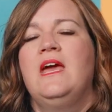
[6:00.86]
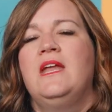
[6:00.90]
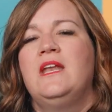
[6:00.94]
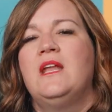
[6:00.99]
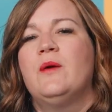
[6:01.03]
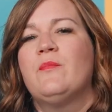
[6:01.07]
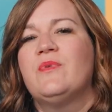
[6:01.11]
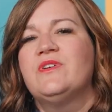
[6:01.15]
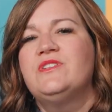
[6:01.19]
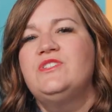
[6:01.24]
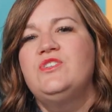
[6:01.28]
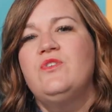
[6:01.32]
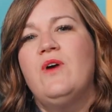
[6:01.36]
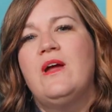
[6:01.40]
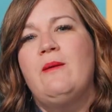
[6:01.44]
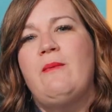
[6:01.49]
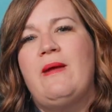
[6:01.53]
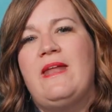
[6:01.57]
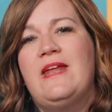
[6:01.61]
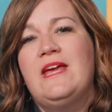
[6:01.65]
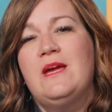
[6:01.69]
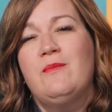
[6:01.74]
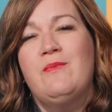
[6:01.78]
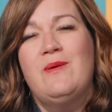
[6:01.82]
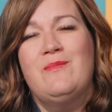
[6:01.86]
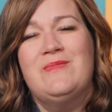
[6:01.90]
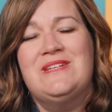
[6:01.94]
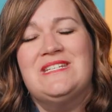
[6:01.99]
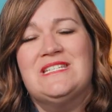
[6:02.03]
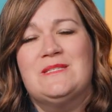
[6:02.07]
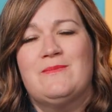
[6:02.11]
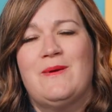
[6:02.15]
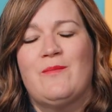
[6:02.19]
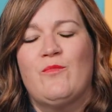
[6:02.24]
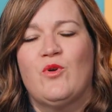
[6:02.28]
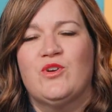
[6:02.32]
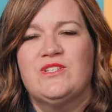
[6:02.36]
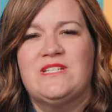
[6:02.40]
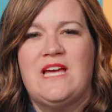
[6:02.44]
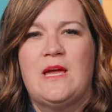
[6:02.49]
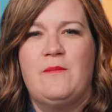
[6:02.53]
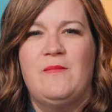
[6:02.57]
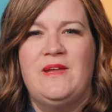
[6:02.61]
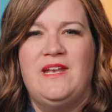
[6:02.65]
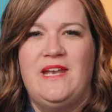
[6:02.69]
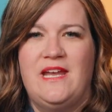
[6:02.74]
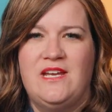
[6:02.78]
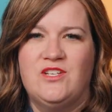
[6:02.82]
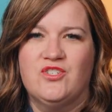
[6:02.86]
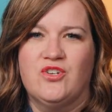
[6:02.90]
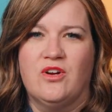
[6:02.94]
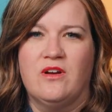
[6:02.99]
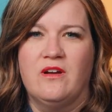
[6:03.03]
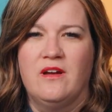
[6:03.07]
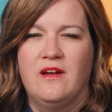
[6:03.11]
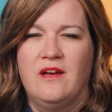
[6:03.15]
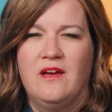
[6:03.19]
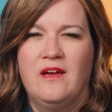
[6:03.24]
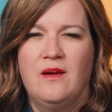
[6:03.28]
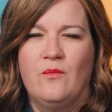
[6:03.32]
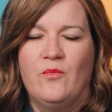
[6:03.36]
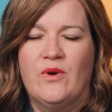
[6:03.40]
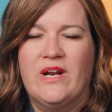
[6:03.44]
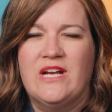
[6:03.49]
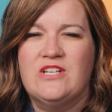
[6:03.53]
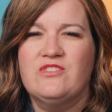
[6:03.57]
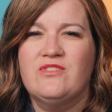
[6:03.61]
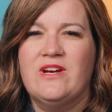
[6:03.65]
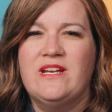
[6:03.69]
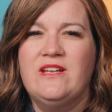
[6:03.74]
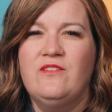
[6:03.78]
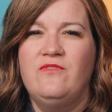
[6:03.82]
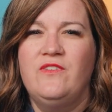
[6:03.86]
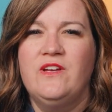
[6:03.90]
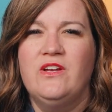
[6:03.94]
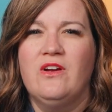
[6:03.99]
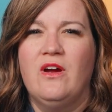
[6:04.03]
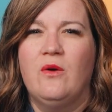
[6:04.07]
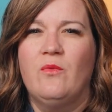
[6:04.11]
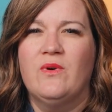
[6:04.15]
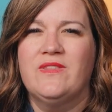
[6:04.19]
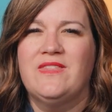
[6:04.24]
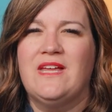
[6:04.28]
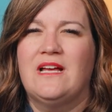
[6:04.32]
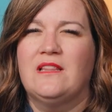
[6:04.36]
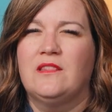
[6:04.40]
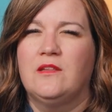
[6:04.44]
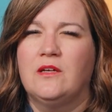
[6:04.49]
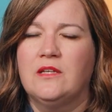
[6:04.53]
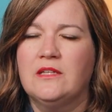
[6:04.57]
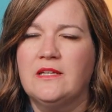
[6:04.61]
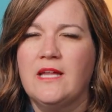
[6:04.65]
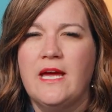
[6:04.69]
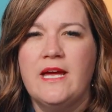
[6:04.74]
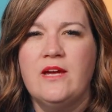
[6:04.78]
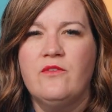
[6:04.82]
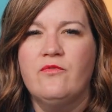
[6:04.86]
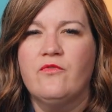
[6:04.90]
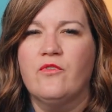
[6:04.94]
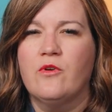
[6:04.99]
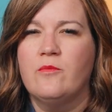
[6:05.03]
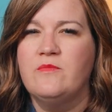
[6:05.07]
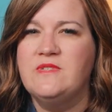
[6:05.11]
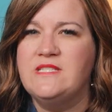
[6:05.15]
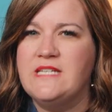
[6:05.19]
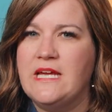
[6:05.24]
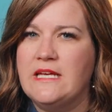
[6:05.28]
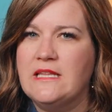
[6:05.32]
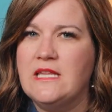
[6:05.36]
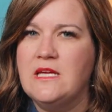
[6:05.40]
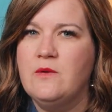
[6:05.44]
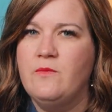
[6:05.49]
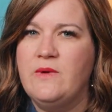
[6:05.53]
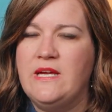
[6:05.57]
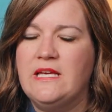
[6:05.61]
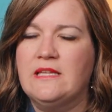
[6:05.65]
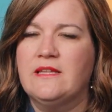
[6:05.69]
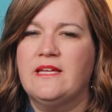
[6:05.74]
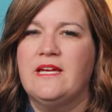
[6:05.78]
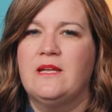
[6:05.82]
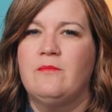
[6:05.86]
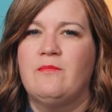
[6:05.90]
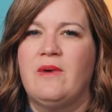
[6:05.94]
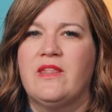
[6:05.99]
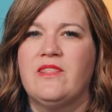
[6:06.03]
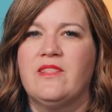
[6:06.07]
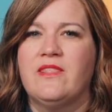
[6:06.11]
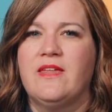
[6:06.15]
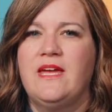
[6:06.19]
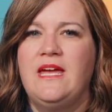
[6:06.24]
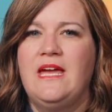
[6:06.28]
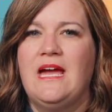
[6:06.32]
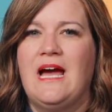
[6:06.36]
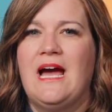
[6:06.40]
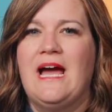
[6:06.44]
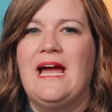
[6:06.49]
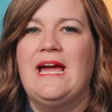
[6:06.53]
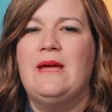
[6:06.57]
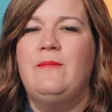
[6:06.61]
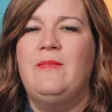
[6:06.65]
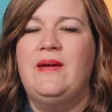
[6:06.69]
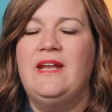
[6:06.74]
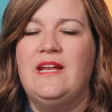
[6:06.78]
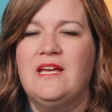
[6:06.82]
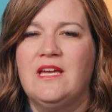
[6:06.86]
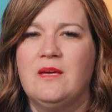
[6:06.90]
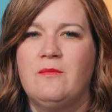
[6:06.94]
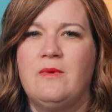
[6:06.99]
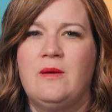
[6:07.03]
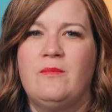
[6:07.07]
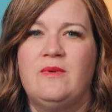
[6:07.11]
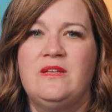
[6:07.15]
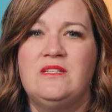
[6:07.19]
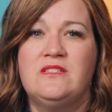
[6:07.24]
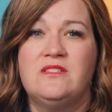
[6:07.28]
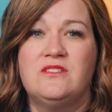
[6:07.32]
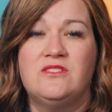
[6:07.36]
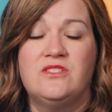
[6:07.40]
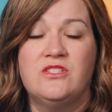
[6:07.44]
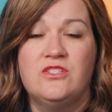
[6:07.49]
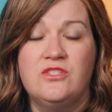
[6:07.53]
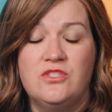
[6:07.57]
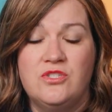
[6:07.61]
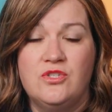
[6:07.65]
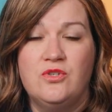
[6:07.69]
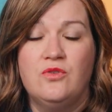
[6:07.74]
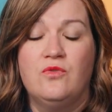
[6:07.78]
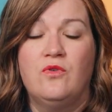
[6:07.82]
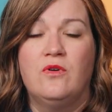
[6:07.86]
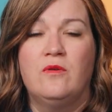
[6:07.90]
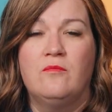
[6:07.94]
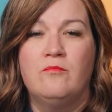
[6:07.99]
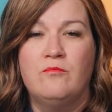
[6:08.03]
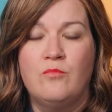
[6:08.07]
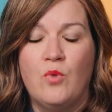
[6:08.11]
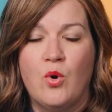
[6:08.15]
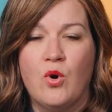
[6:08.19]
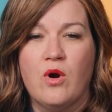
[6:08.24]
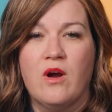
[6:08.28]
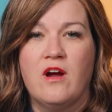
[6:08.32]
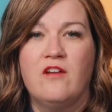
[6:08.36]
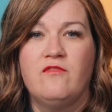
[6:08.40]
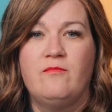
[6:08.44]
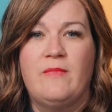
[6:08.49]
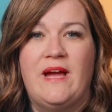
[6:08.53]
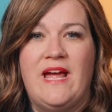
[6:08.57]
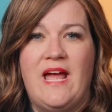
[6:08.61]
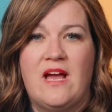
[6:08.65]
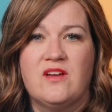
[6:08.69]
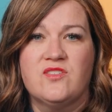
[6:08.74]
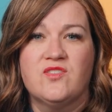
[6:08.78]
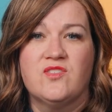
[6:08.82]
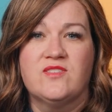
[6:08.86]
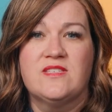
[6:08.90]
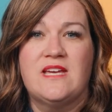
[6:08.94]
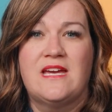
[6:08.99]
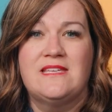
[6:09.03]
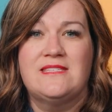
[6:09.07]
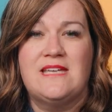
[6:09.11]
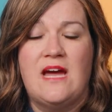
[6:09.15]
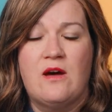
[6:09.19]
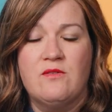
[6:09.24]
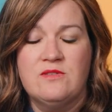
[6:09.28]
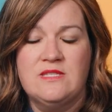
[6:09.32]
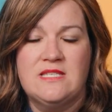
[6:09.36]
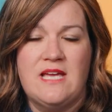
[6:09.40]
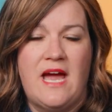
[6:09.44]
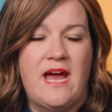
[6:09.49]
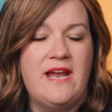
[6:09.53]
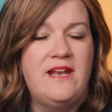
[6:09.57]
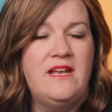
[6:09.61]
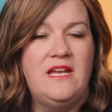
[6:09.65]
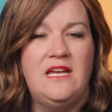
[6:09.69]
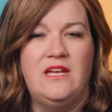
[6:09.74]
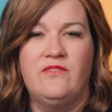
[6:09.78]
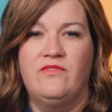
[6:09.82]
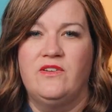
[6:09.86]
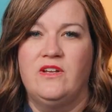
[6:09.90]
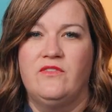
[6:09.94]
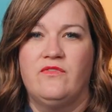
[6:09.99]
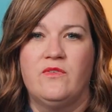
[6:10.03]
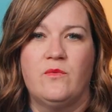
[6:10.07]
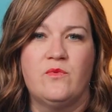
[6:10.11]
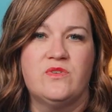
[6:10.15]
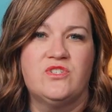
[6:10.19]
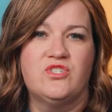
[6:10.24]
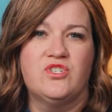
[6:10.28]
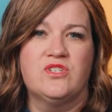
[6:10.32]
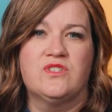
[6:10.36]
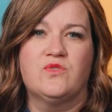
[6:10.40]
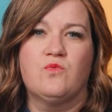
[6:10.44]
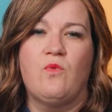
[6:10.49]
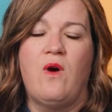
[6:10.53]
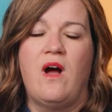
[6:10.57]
Number 2, I made a commitment to spend more time in nature. When I tried to figure out what that looked like from daily, weekly, and monthly, I made a commitment to do more of my exercise outside, even if it was just